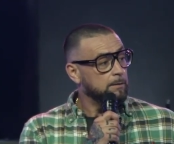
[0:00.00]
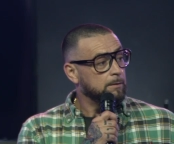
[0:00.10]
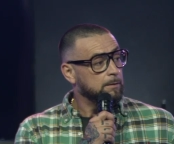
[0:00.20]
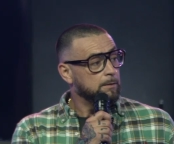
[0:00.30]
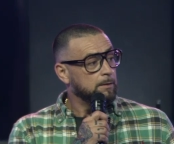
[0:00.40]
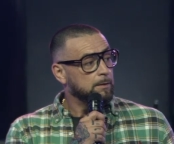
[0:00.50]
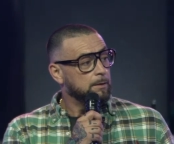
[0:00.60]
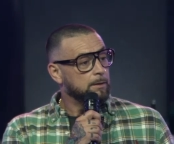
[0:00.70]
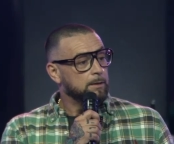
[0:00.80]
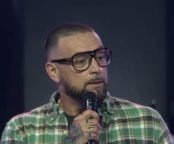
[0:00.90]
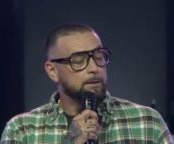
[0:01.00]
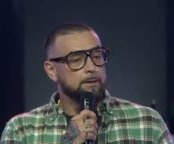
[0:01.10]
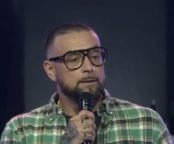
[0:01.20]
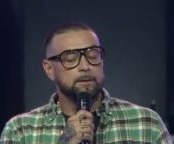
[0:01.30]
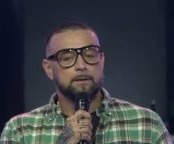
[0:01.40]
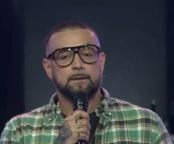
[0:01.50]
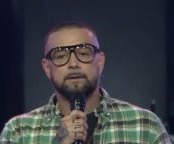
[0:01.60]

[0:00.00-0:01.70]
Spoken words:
No one is speaking in this clip.